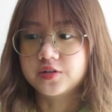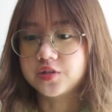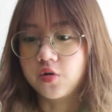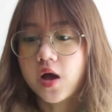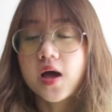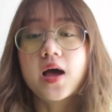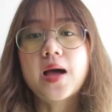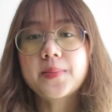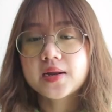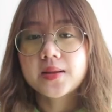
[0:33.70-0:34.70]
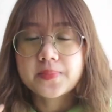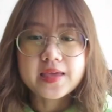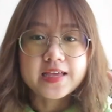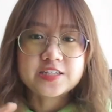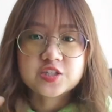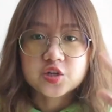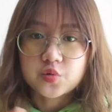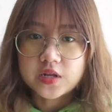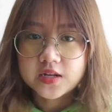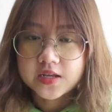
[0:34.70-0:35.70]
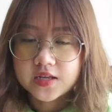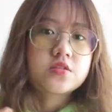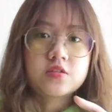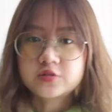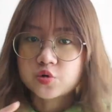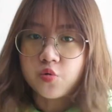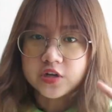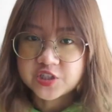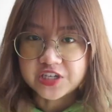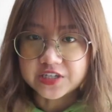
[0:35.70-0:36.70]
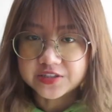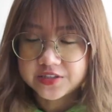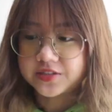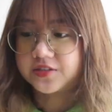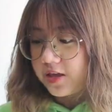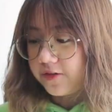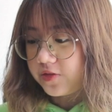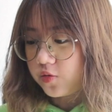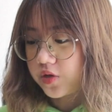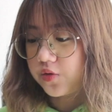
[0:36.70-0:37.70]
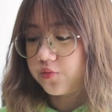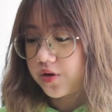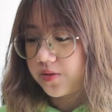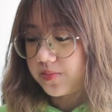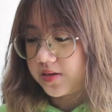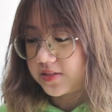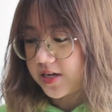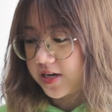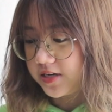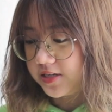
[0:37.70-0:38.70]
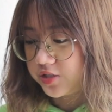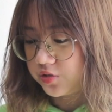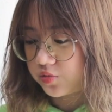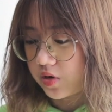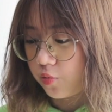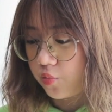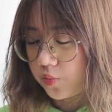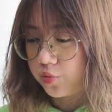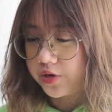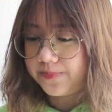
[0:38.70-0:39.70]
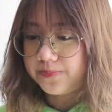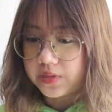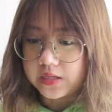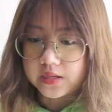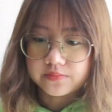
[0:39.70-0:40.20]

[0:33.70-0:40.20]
so I'm gonna be answering those questions. If you can recommend a Thai dish to try, what would it be?